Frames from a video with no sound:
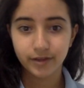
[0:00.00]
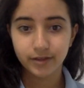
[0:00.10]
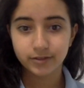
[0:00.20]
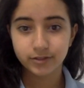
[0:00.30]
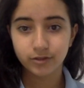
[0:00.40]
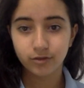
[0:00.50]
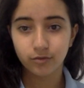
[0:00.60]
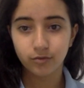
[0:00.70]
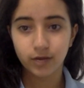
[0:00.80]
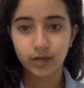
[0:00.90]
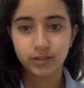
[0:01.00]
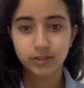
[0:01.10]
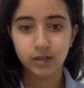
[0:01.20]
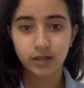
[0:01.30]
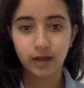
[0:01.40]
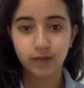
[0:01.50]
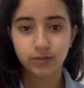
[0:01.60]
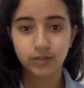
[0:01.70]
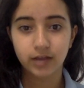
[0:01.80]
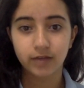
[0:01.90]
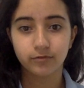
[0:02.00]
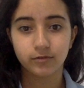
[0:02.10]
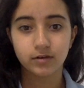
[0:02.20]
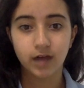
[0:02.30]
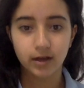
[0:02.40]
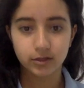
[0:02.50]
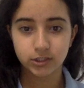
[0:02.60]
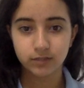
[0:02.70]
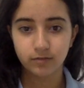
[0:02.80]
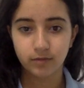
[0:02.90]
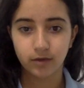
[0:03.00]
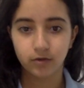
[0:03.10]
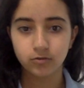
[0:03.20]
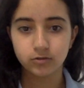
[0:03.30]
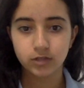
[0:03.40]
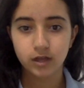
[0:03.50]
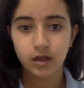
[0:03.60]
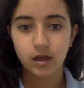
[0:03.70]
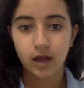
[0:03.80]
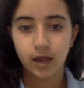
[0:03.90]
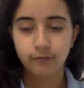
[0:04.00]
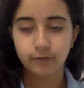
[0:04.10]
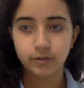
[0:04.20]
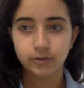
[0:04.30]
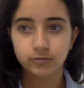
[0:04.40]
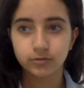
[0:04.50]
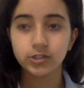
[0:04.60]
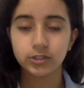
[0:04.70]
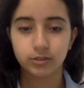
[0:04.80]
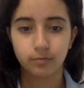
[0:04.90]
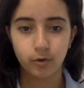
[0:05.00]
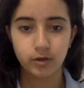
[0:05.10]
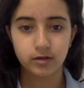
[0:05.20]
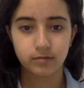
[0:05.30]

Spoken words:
So when I saw that I was kind of not achieving my goals, I felt really disappointed in